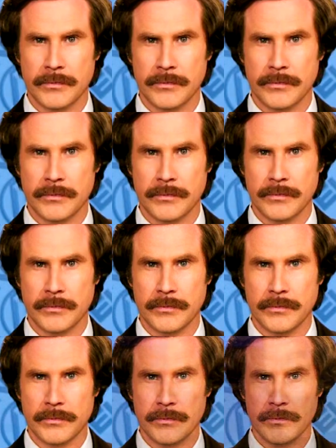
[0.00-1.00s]
See, we
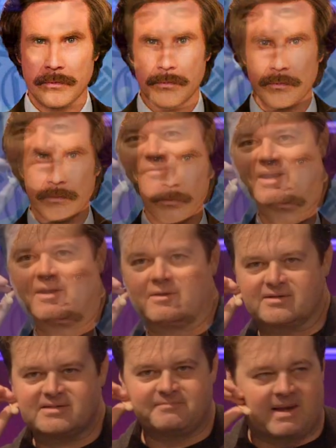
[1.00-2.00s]
trusted these
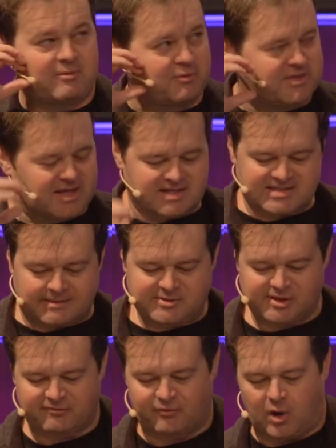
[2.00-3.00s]
figures, maybe with the
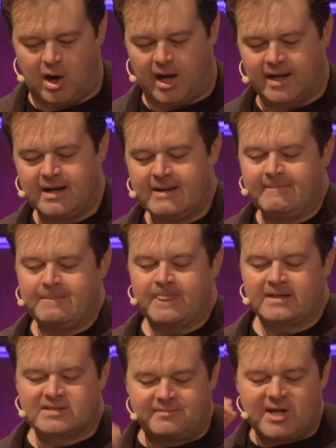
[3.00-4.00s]
exception of Ron,
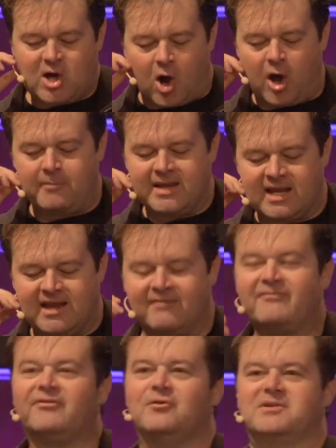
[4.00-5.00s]
to be calming
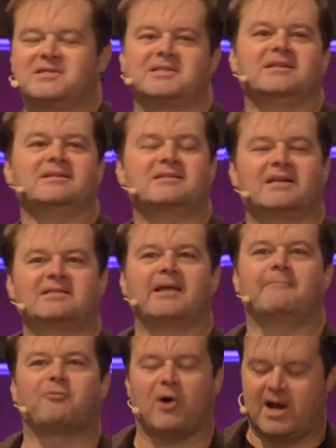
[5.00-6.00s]
influences as
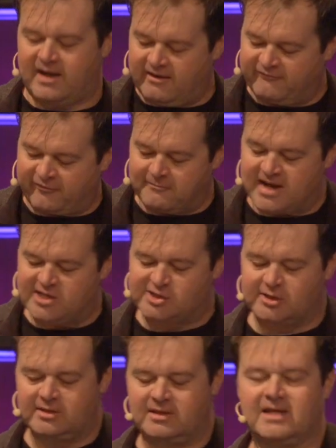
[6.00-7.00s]
they brought
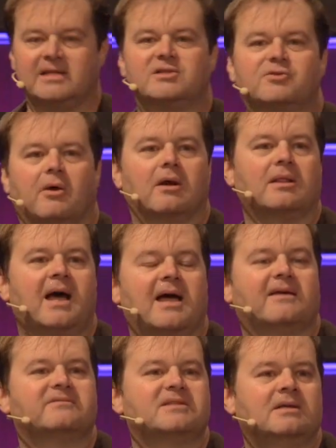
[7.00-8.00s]
information into our
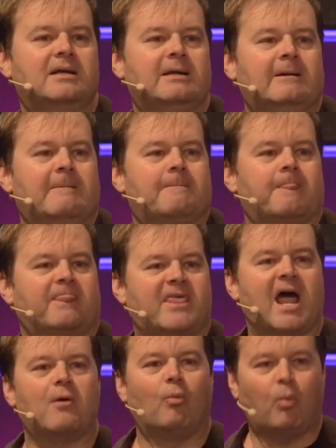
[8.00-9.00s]
lives.
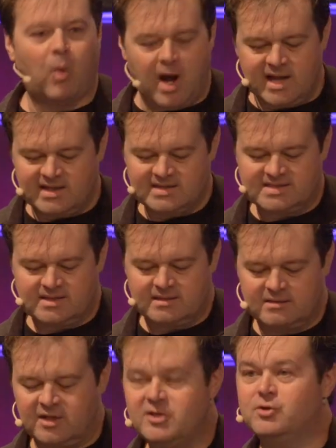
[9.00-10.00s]
That was
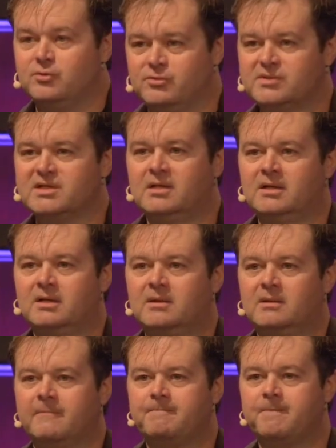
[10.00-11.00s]
the news.
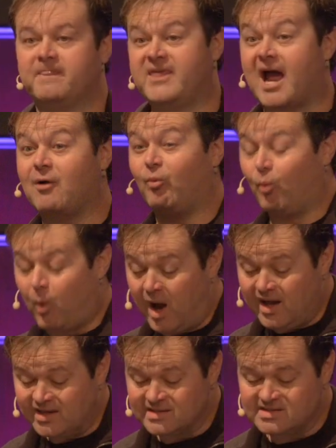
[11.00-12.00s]
That
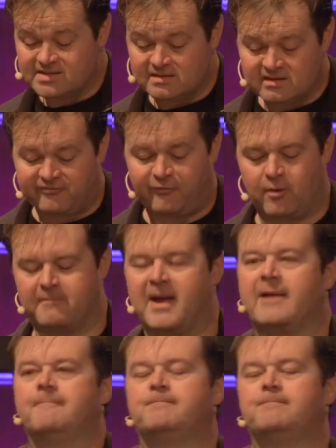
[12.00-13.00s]
was the format.